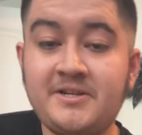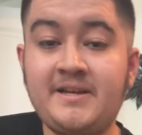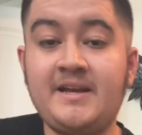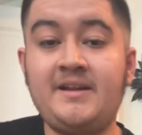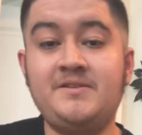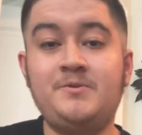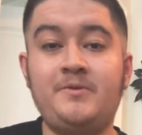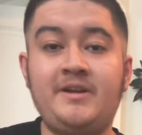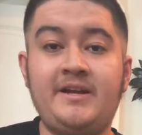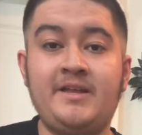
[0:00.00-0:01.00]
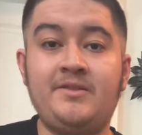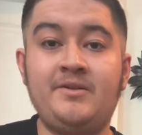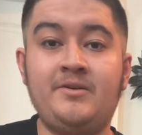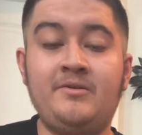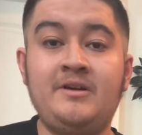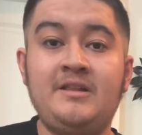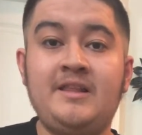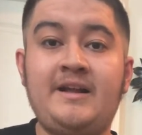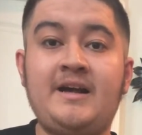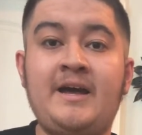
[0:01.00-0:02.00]
I could get into it again though.
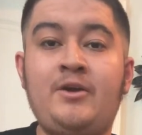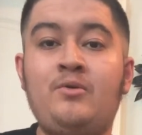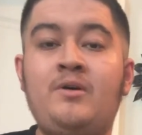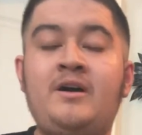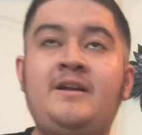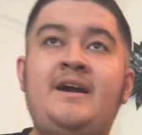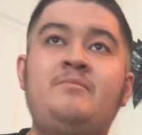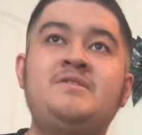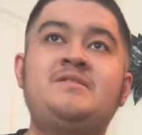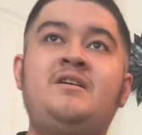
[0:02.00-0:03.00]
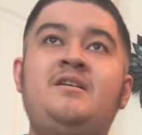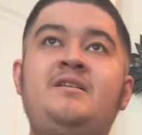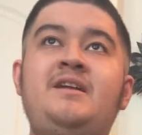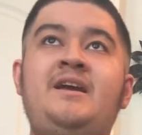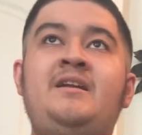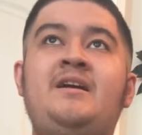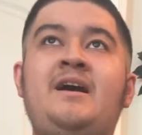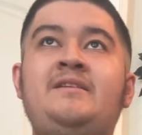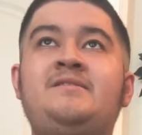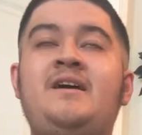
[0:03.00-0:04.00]
Like I go on Amazon and
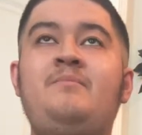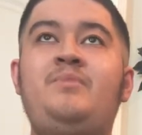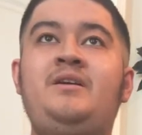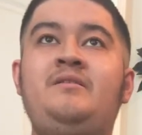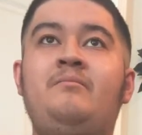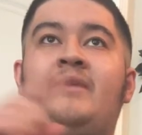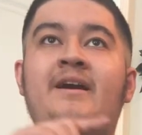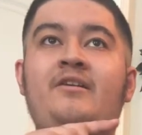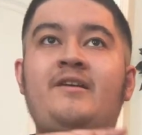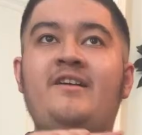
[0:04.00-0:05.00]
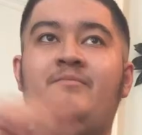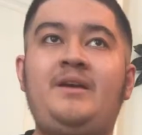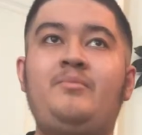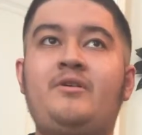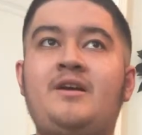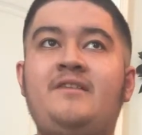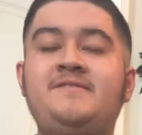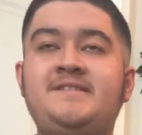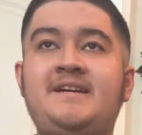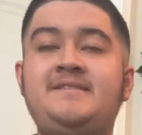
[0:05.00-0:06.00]
I type in Minecraft papercraft
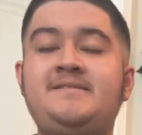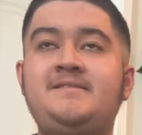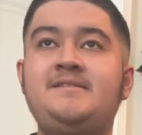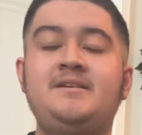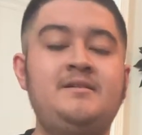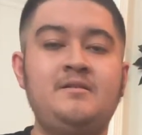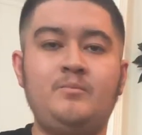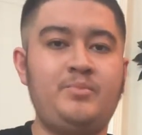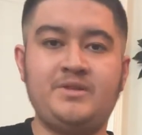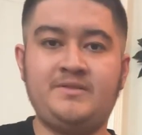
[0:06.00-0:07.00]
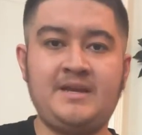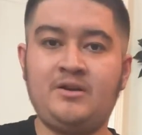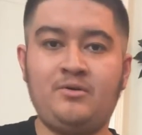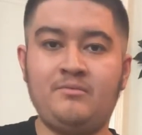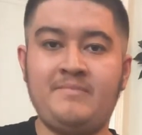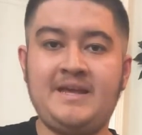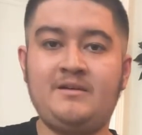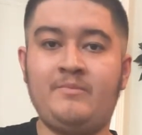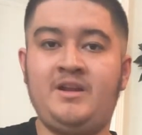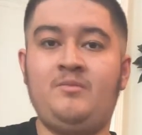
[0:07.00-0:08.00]
sets, but they don't make
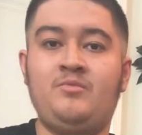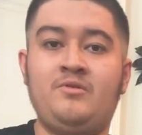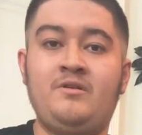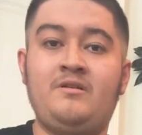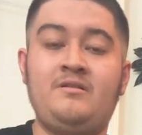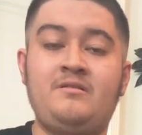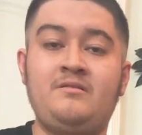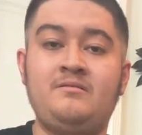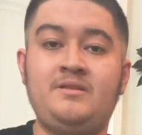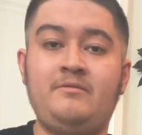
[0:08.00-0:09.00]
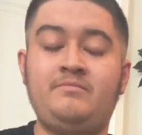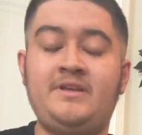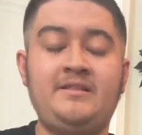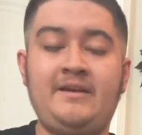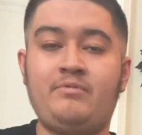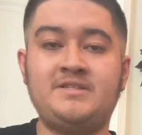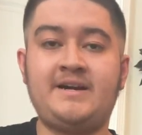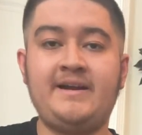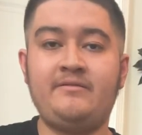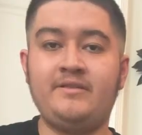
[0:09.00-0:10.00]
them anymore. They like
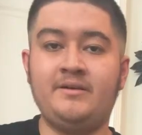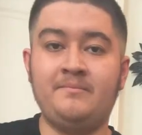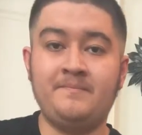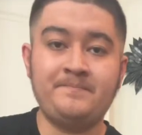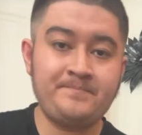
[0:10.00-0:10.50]
retired them.